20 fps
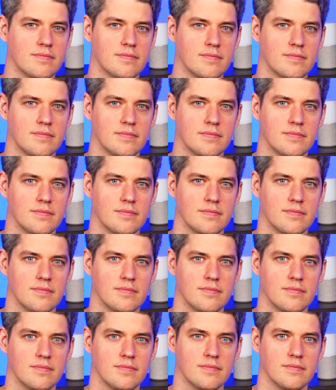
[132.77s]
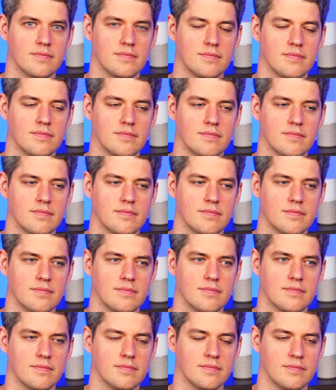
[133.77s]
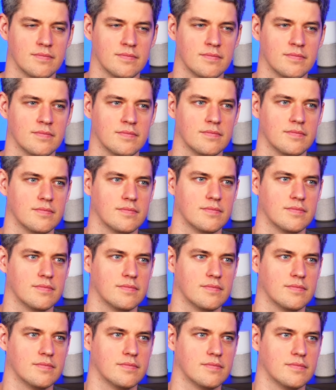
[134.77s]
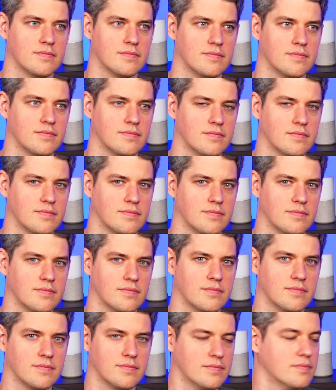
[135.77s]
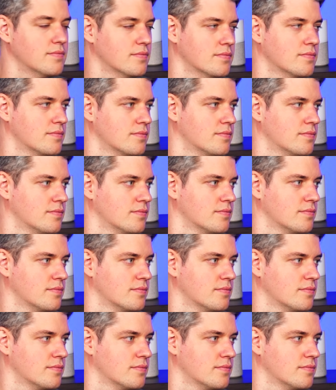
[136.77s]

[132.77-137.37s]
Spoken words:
(not speaking)